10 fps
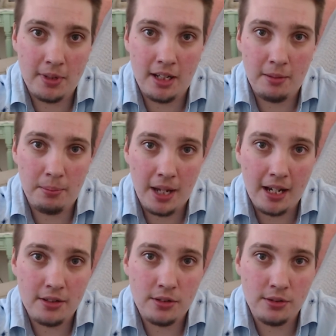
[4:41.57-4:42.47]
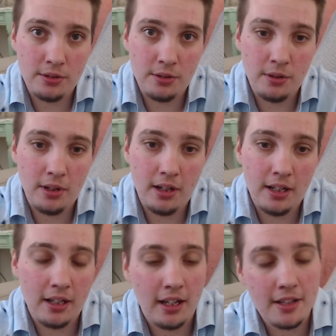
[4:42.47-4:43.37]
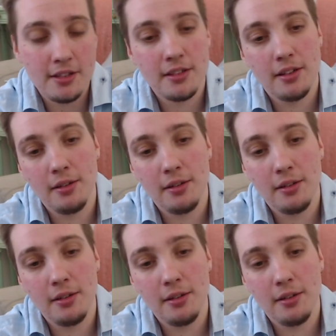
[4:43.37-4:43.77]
getting back to, I guess,